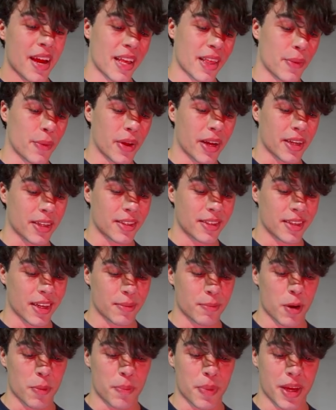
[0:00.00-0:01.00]
and then we got a
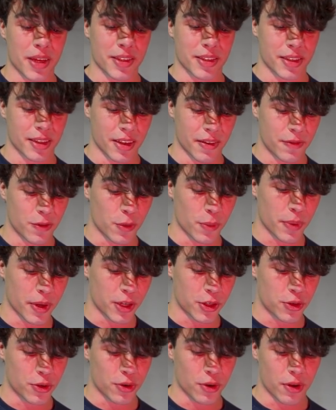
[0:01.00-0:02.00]
Sigma base lifter
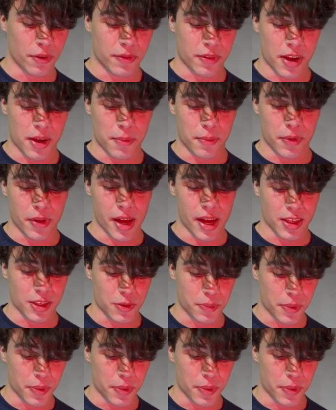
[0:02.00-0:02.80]
picture of Tom Platz